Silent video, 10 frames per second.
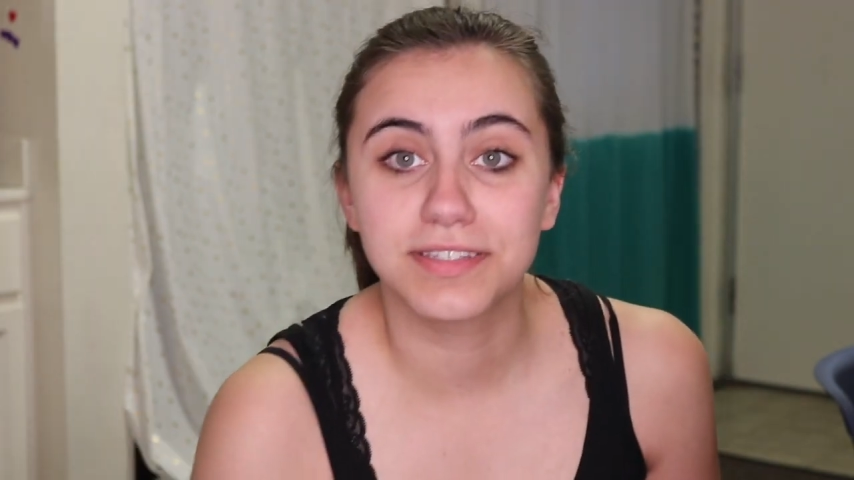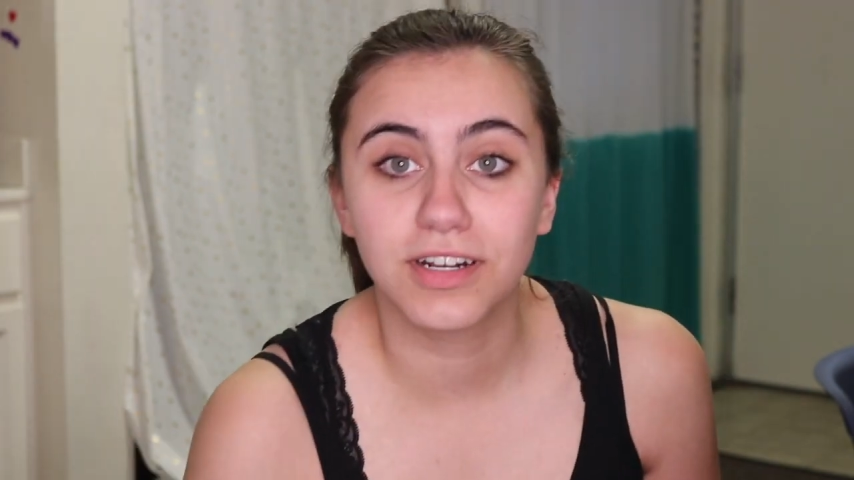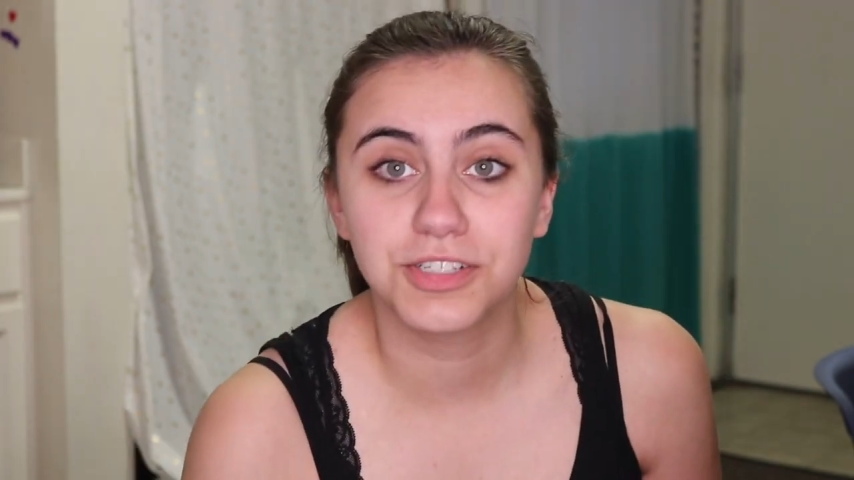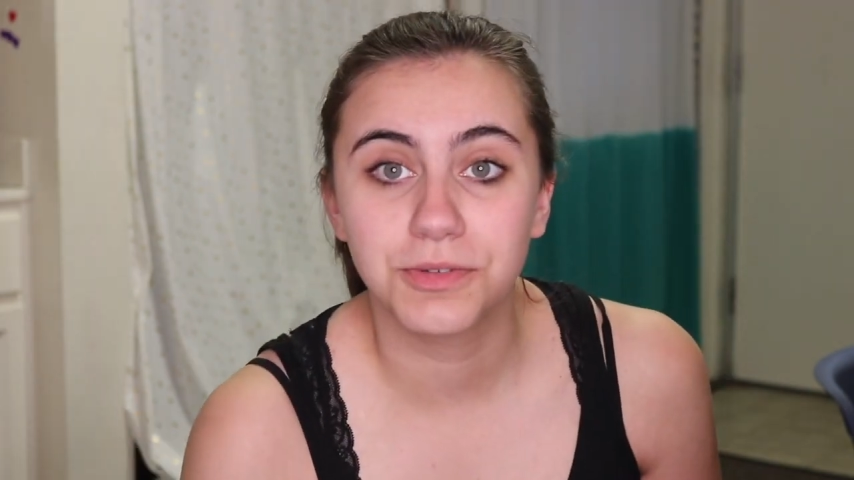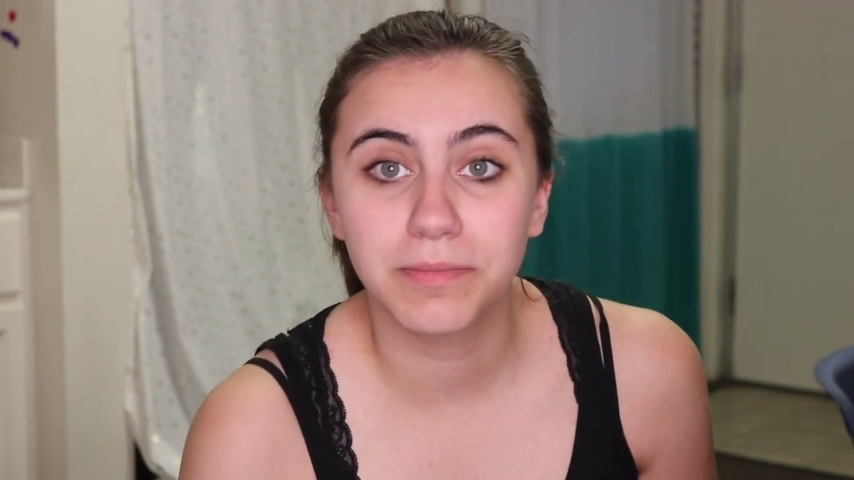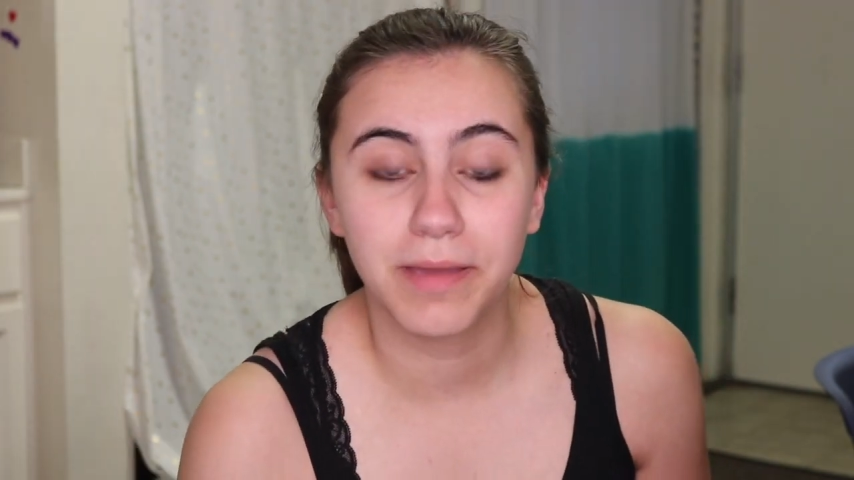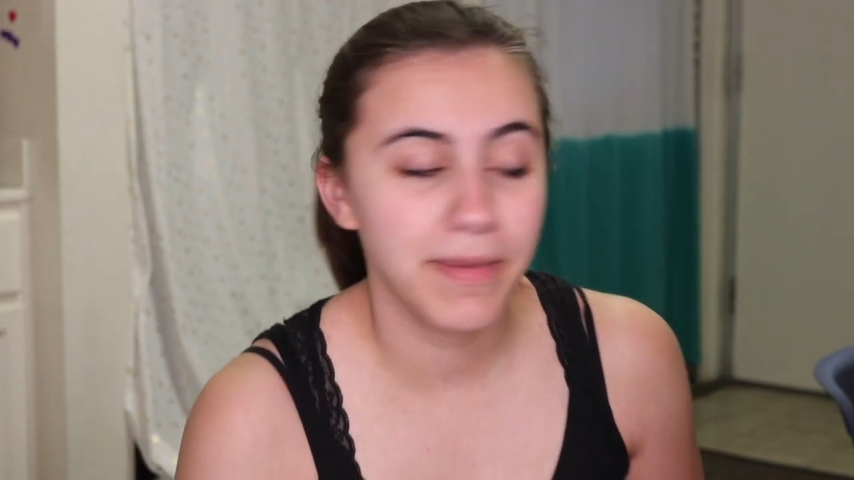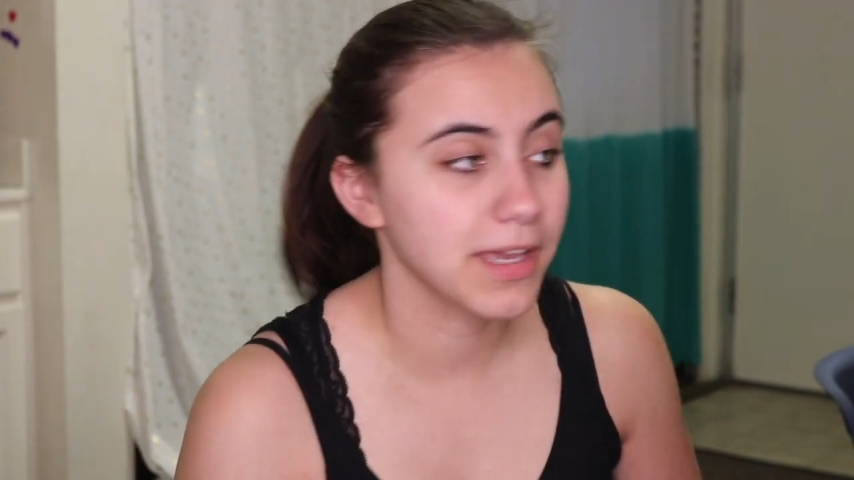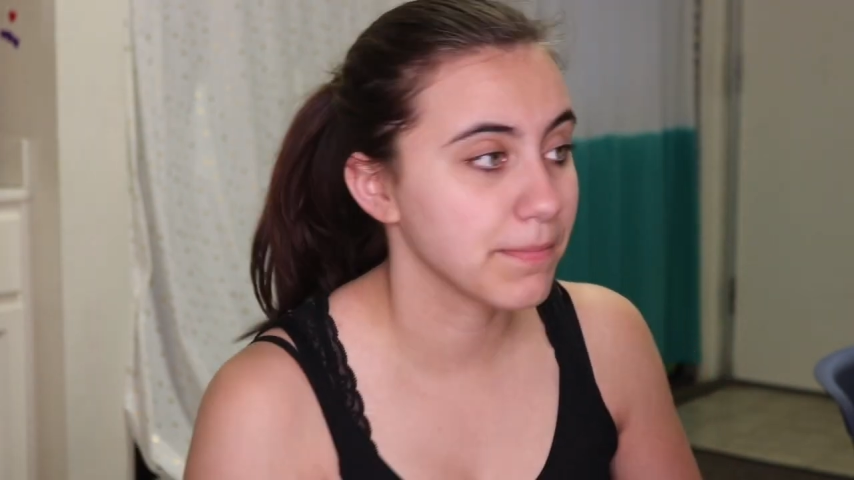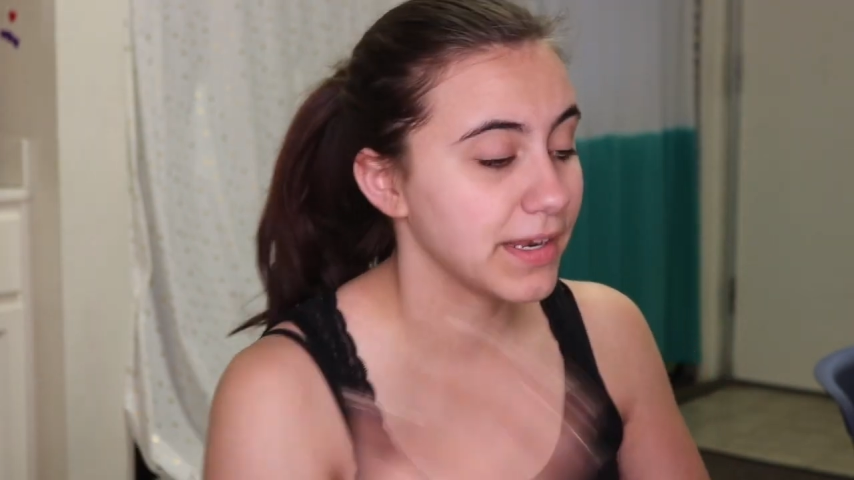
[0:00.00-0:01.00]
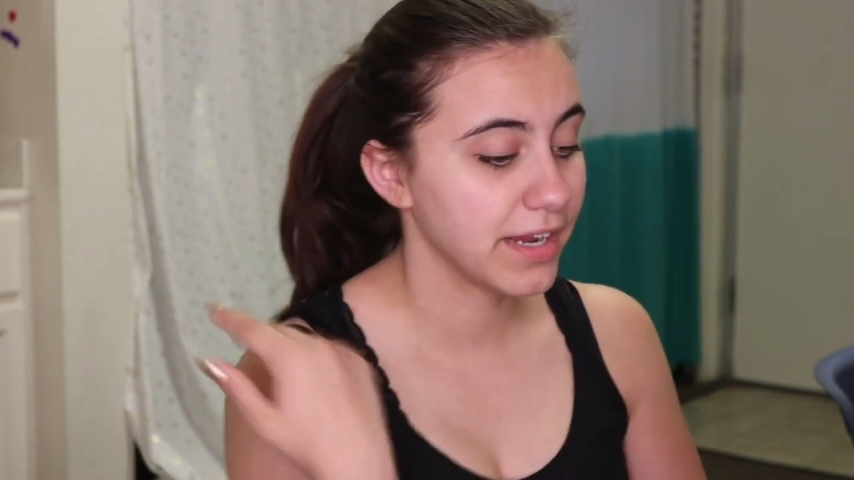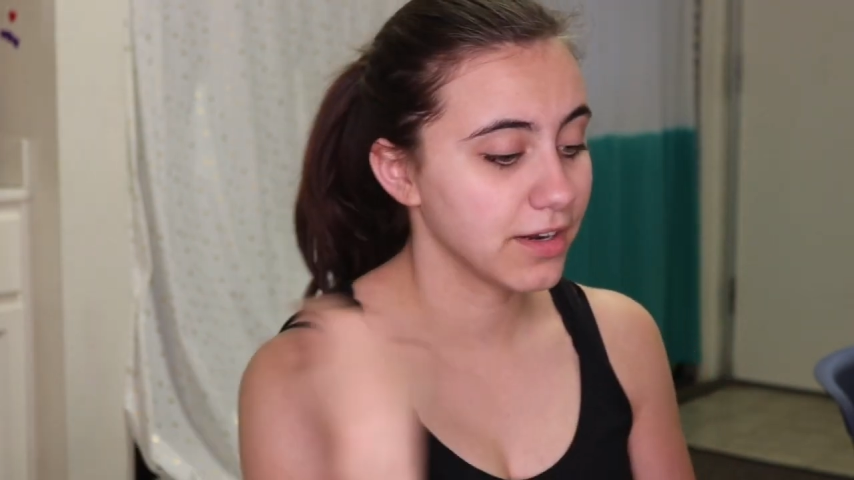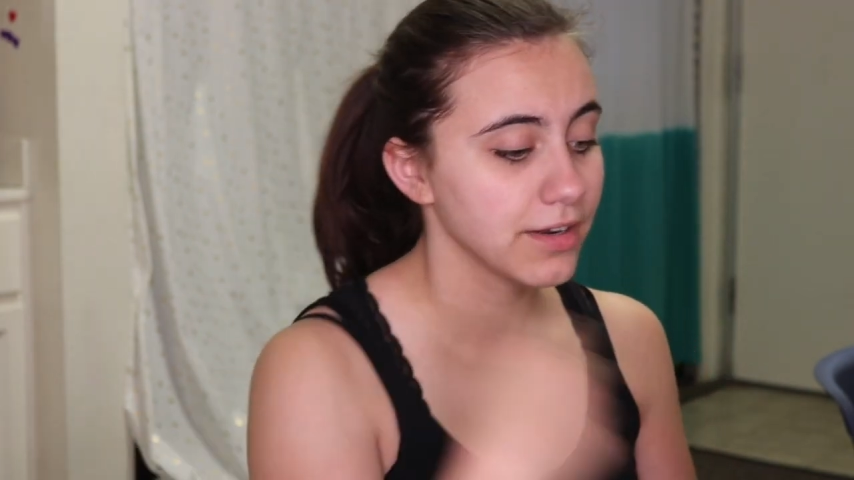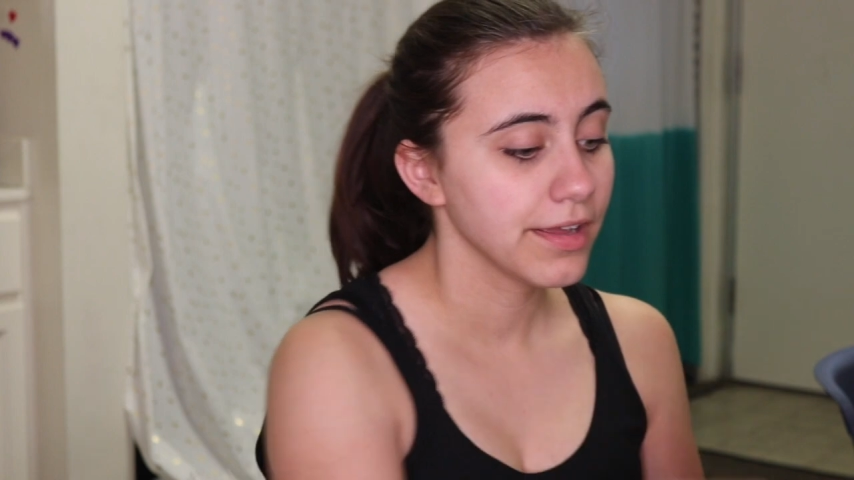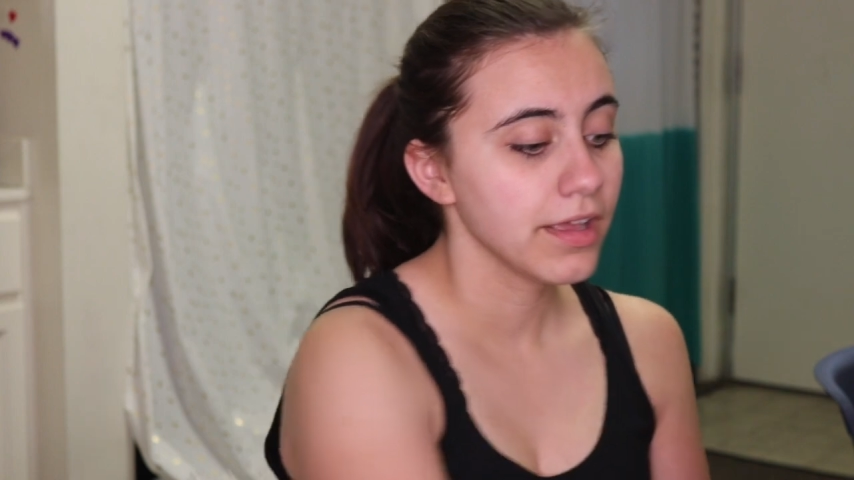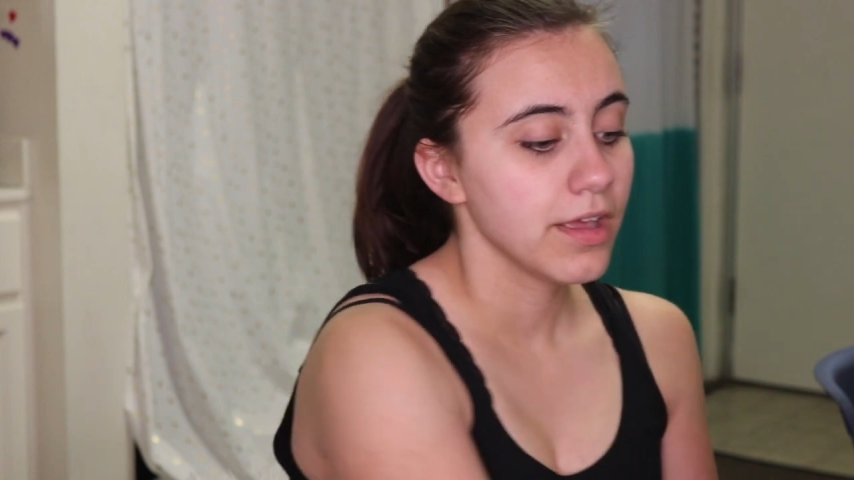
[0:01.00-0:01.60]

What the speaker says: start doing my makeup and hair